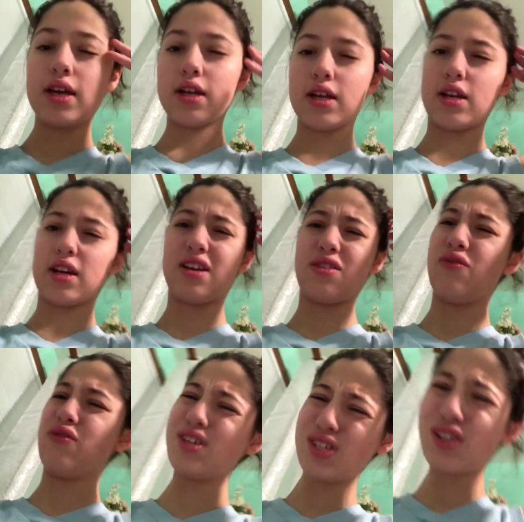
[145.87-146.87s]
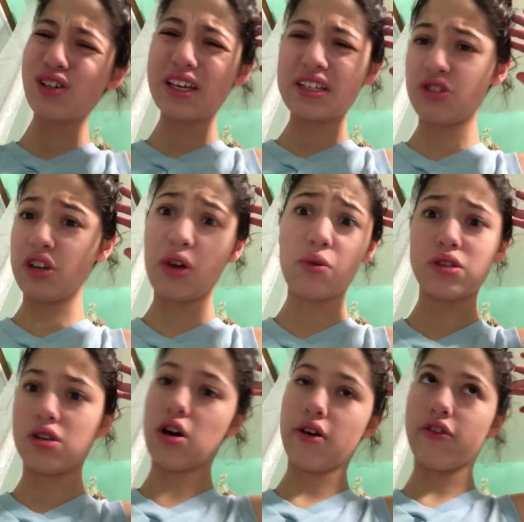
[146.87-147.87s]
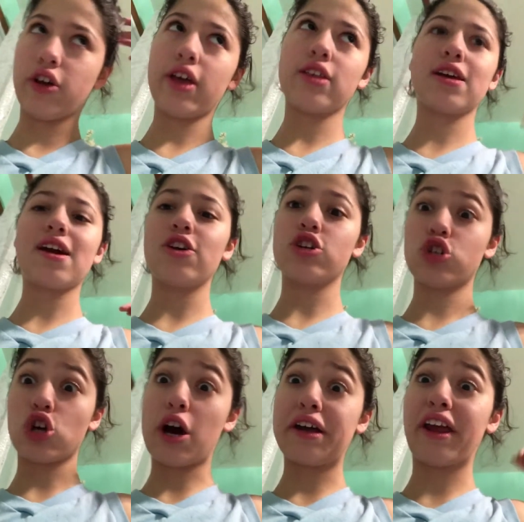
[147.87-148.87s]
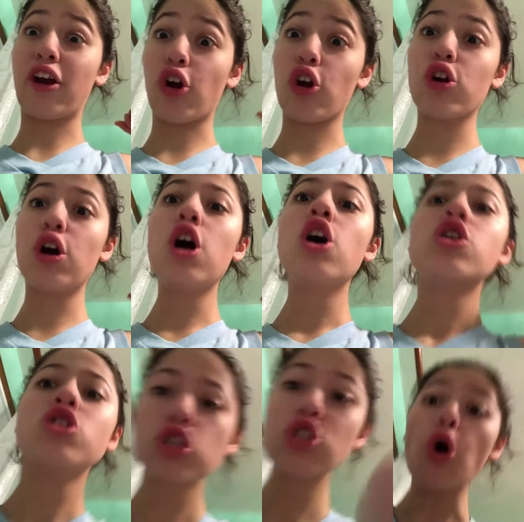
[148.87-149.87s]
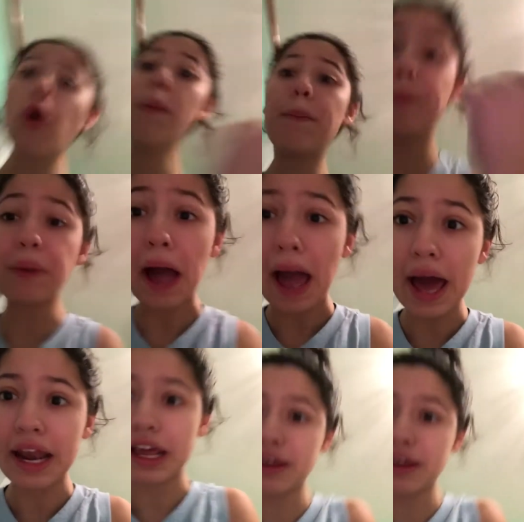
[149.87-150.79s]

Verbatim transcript: And I had a physical yesterday, was awful. I had to get a shot and it hurt so bad.